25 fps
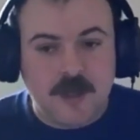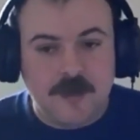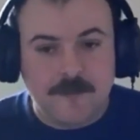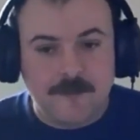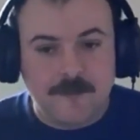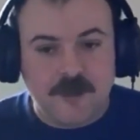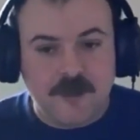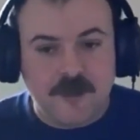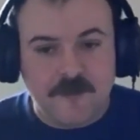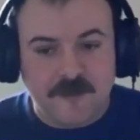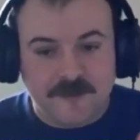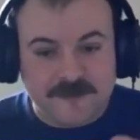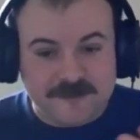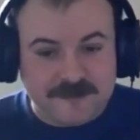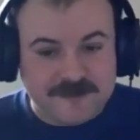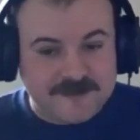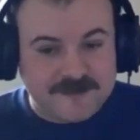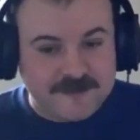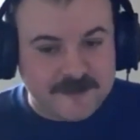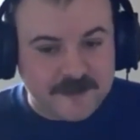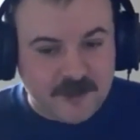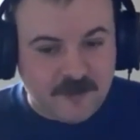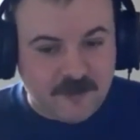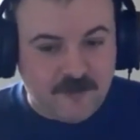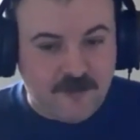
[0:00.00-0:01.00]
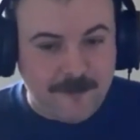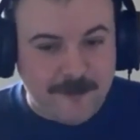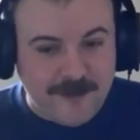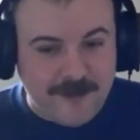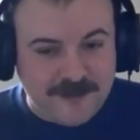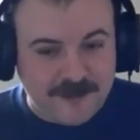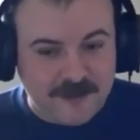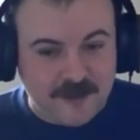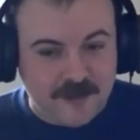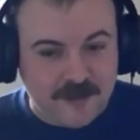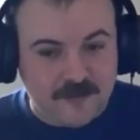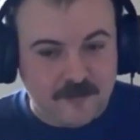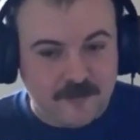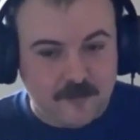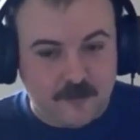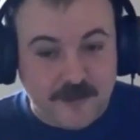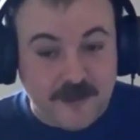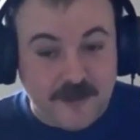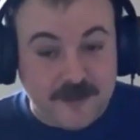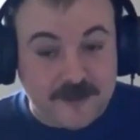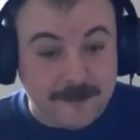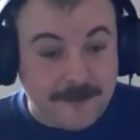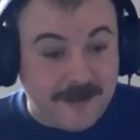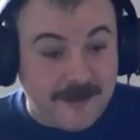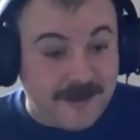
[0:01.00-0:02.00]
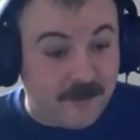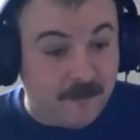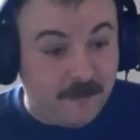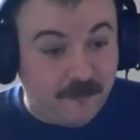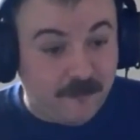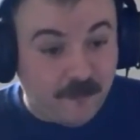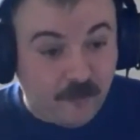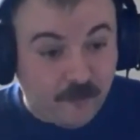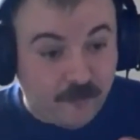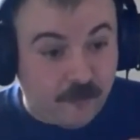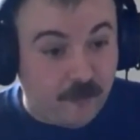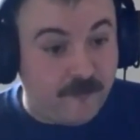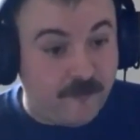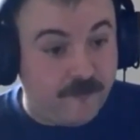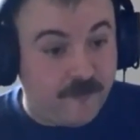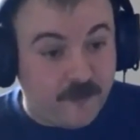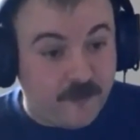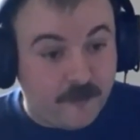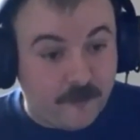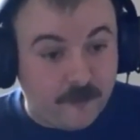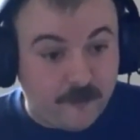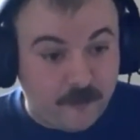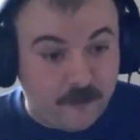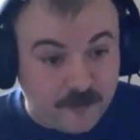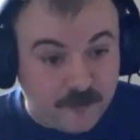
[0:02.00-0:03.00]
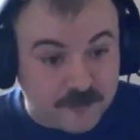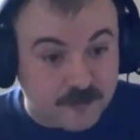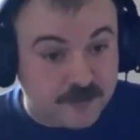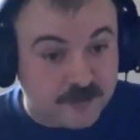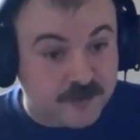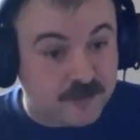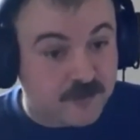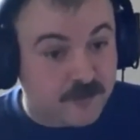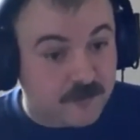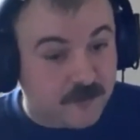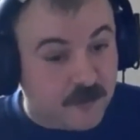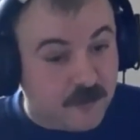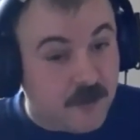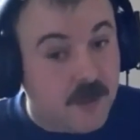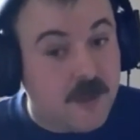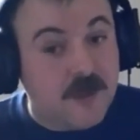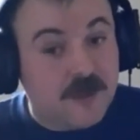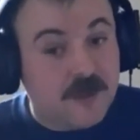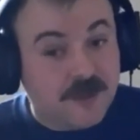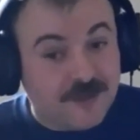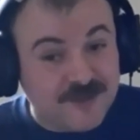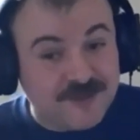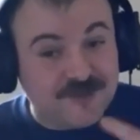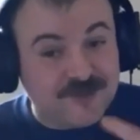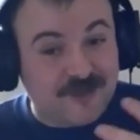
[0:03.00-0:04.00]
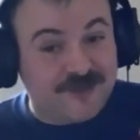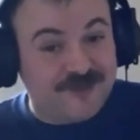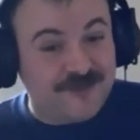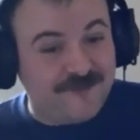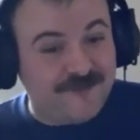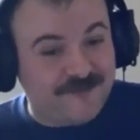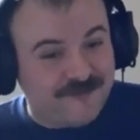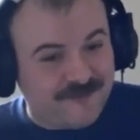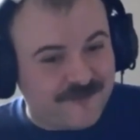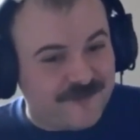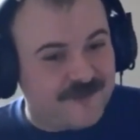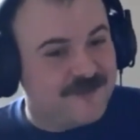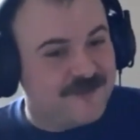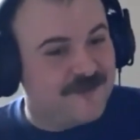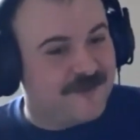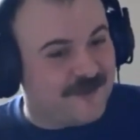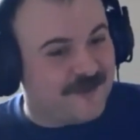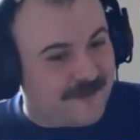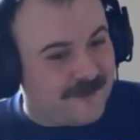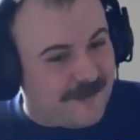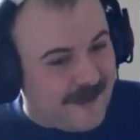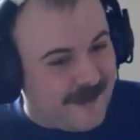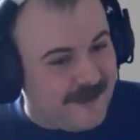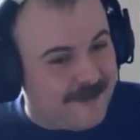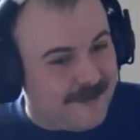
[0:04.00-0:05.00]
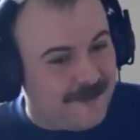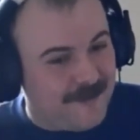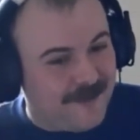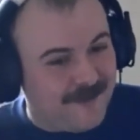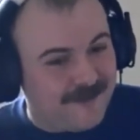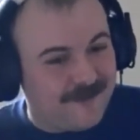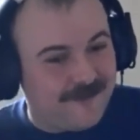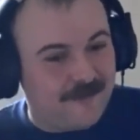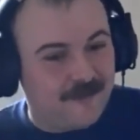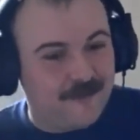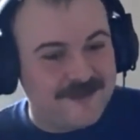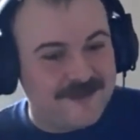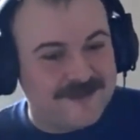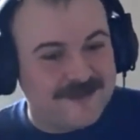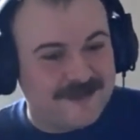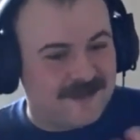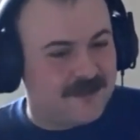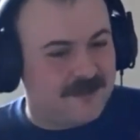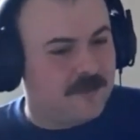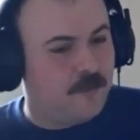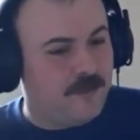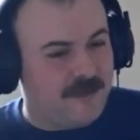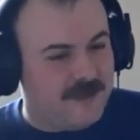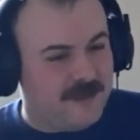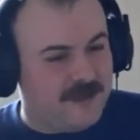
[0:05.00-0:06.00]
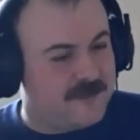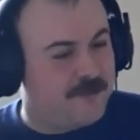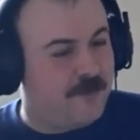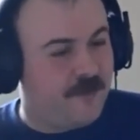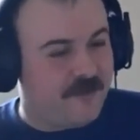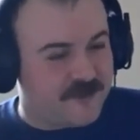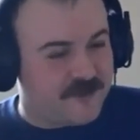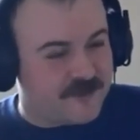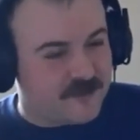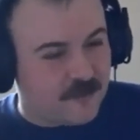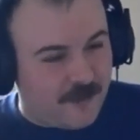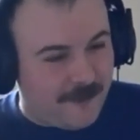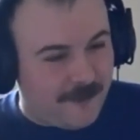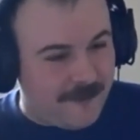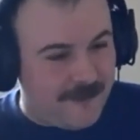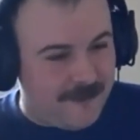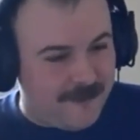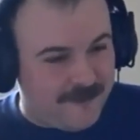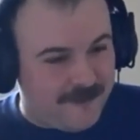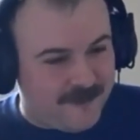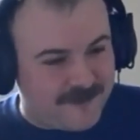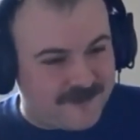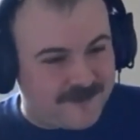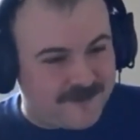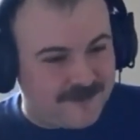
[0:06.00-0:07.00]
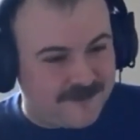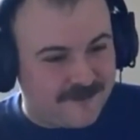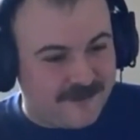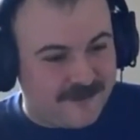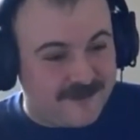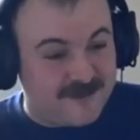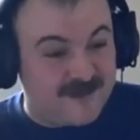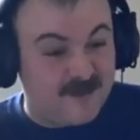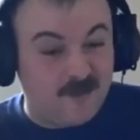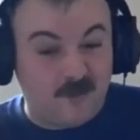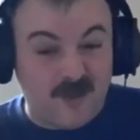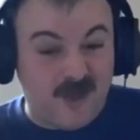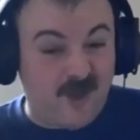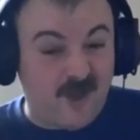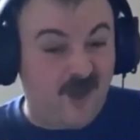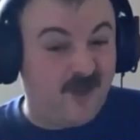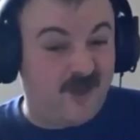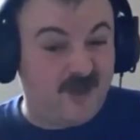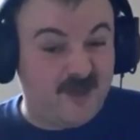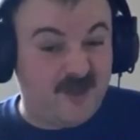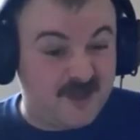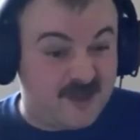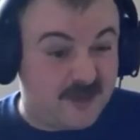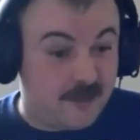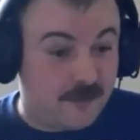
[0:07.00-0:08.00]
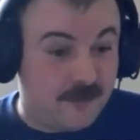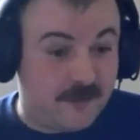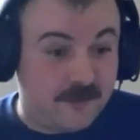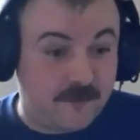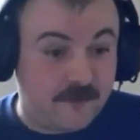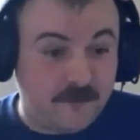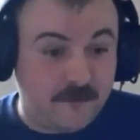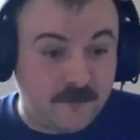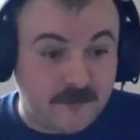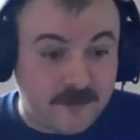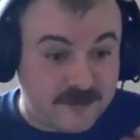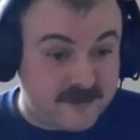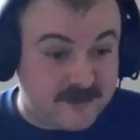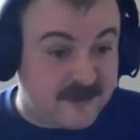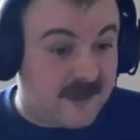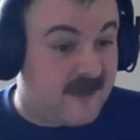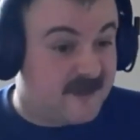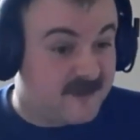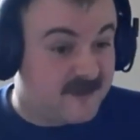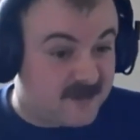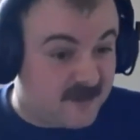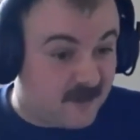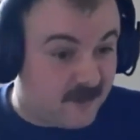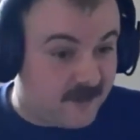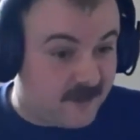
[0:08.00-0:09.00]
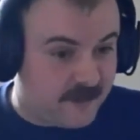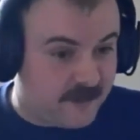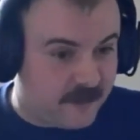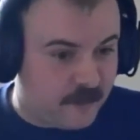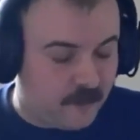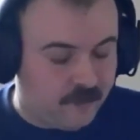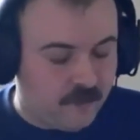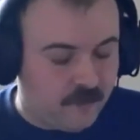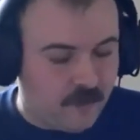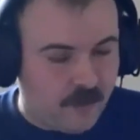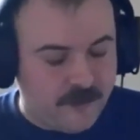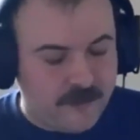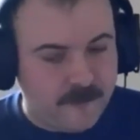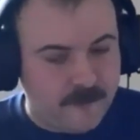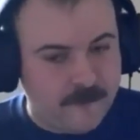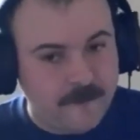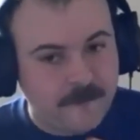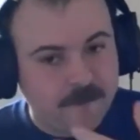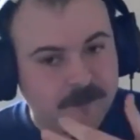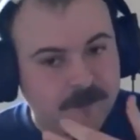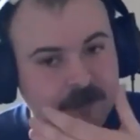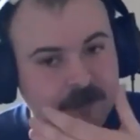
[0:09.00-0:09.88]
They did seek our opinion. We had a back and forth with them, which was constructive to an element. We said we need to put this to our members. They said we are going to do it, as is our legal right.